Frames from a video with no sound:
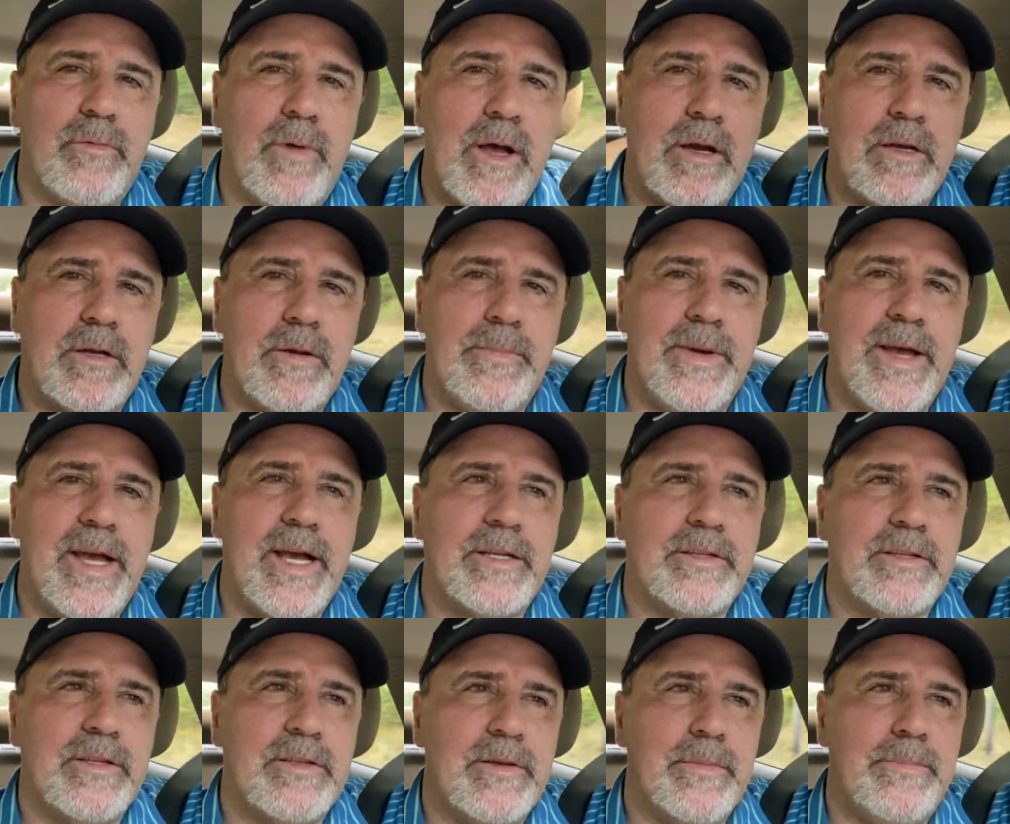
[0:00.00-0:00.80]
Welcome
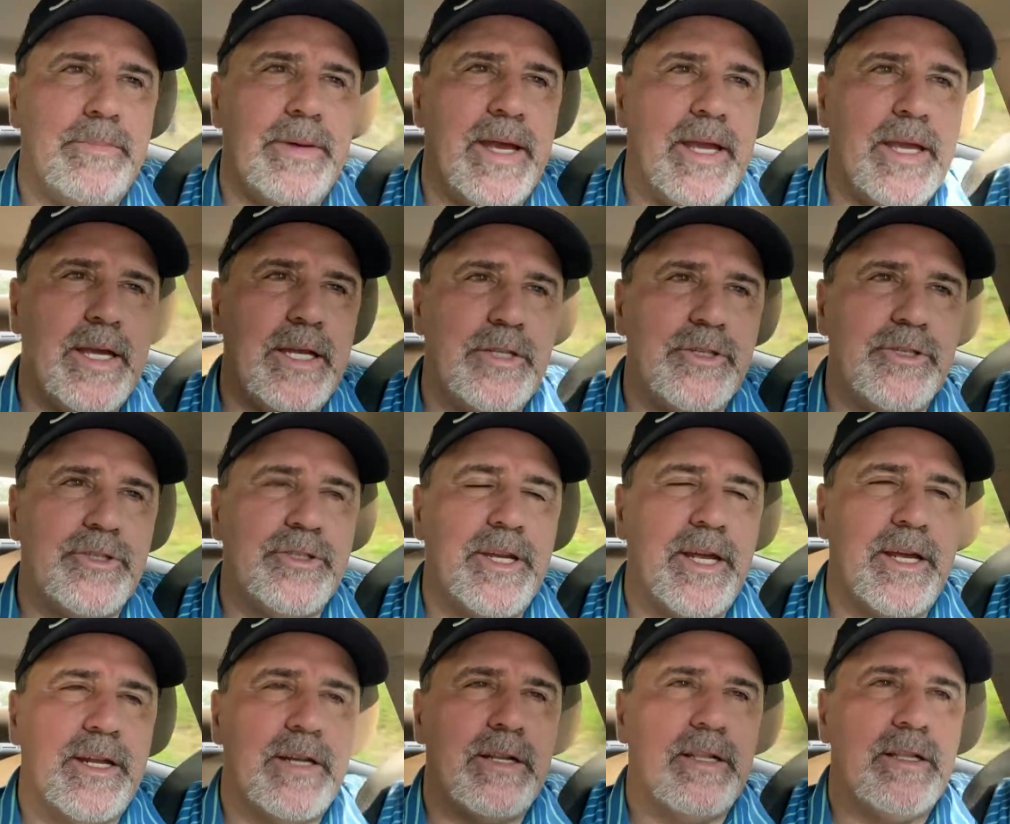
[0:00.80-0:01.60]
back to the Page
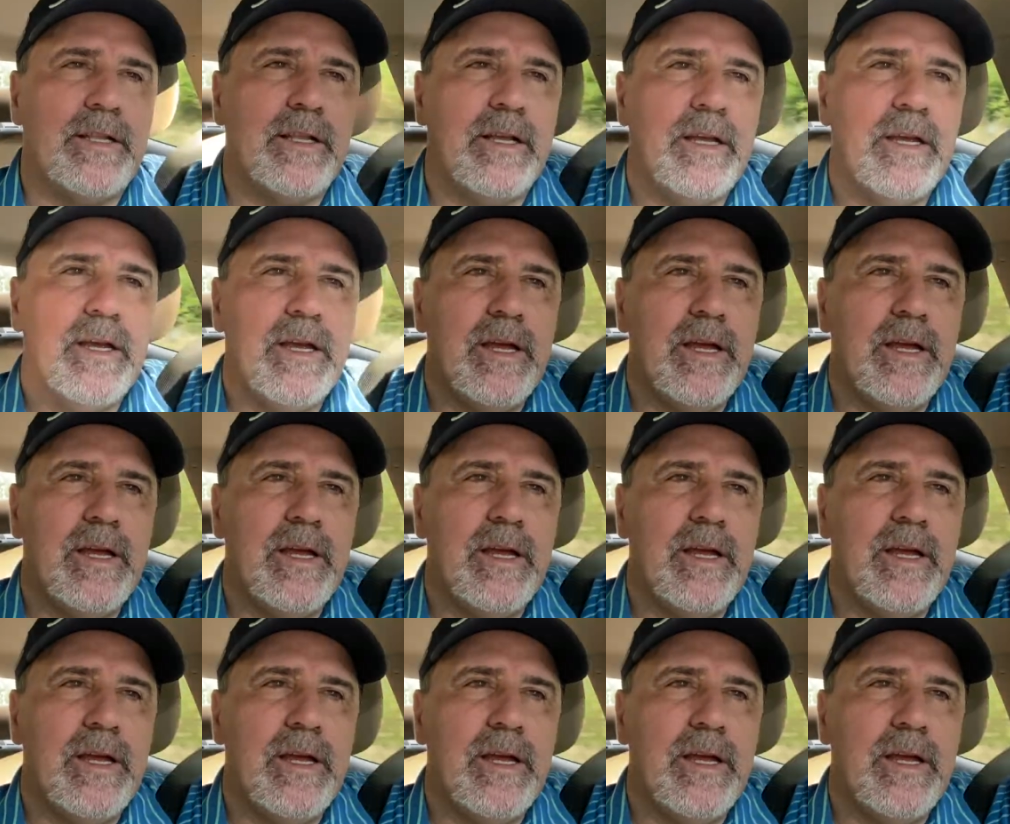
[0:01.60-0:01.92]
channel.